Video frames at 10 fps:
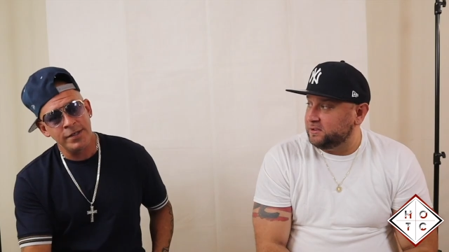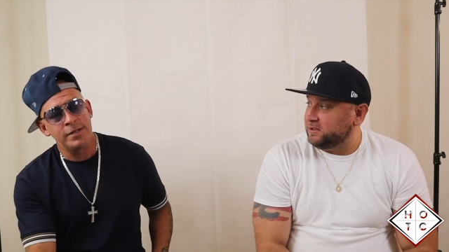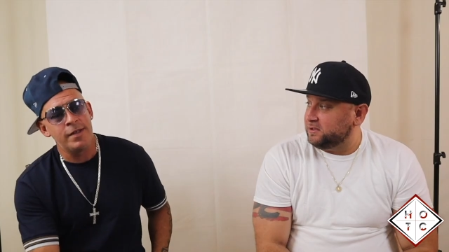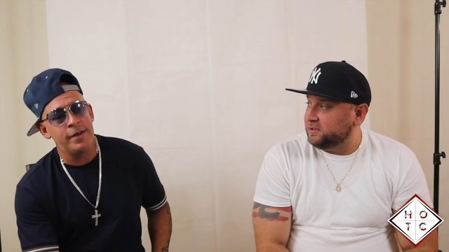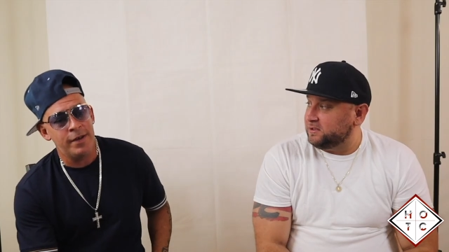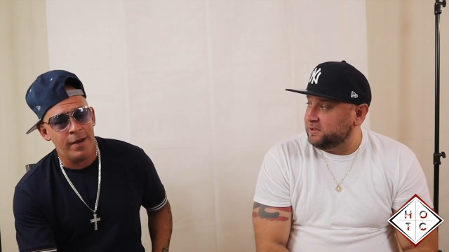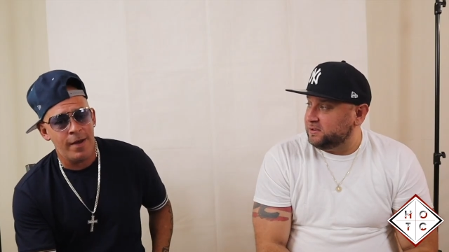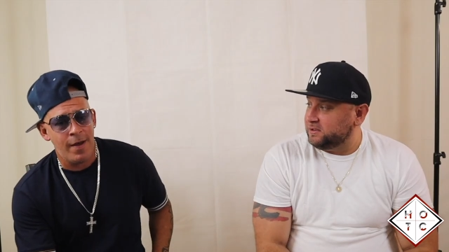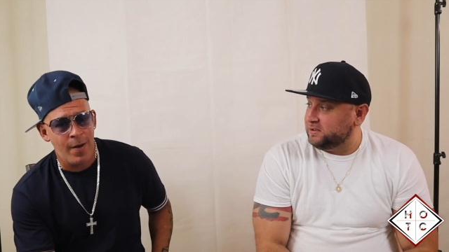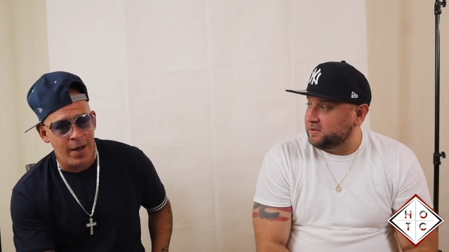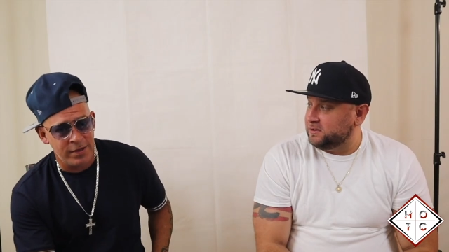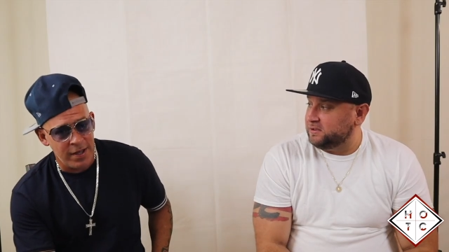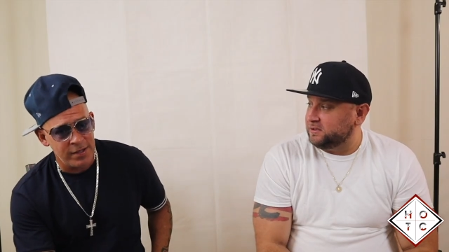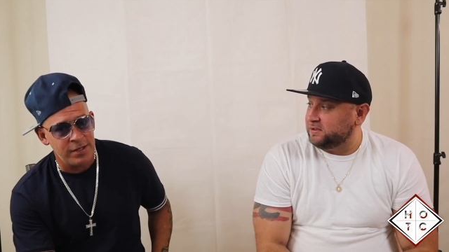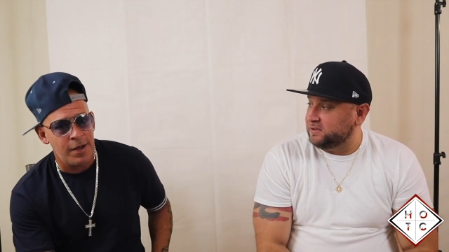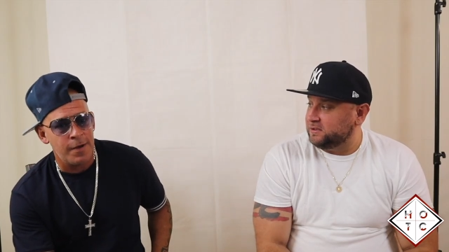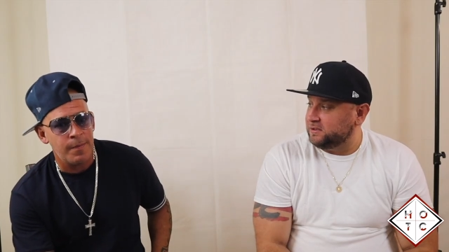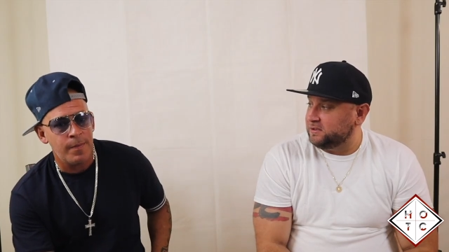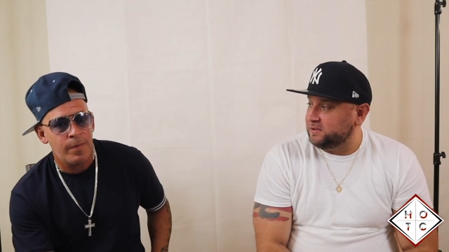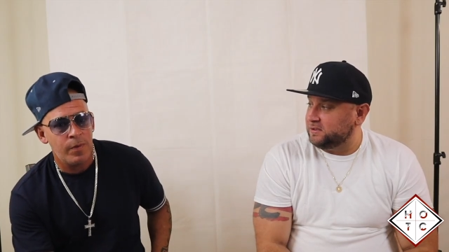Speaker 1: at the and at that
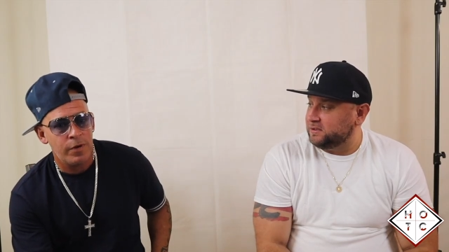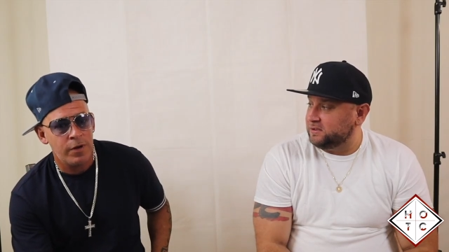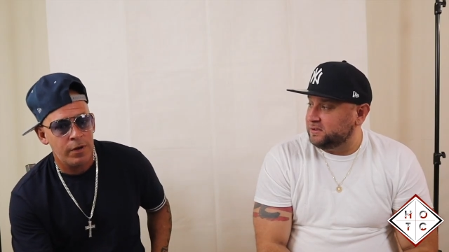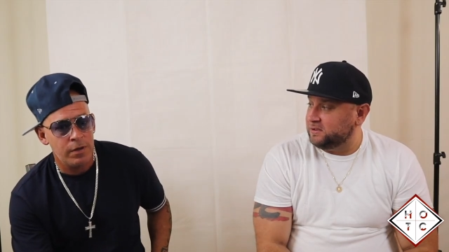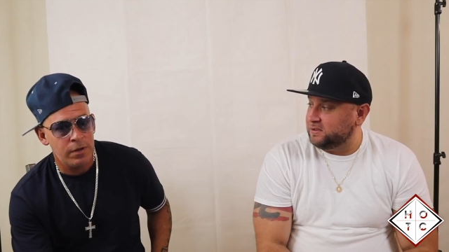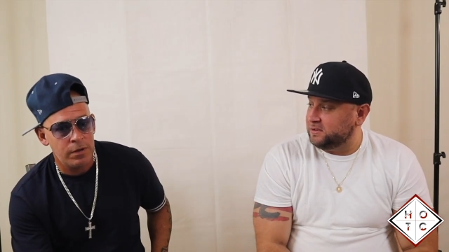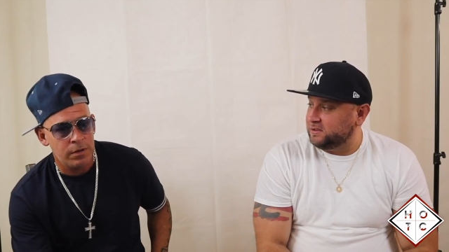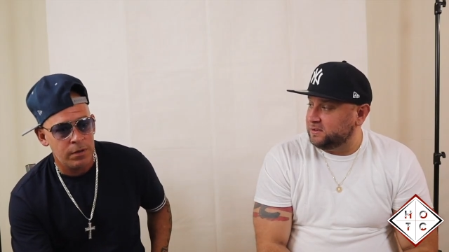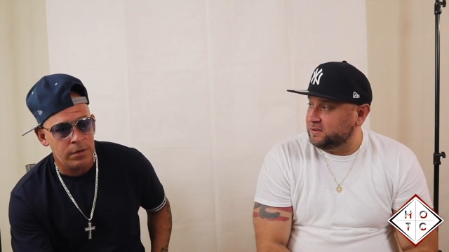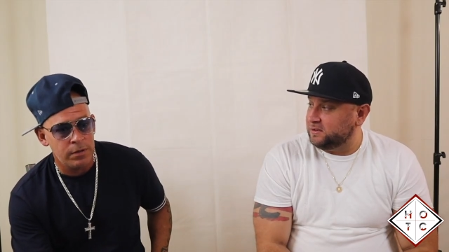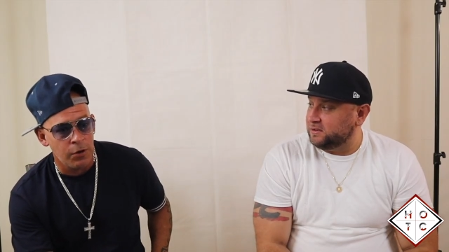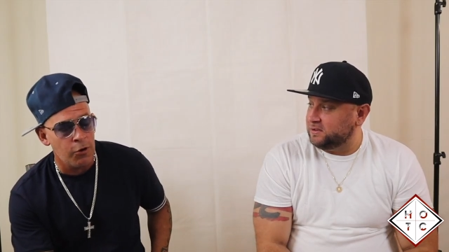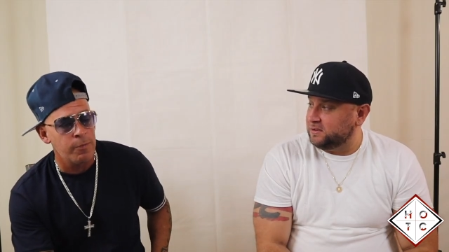time, the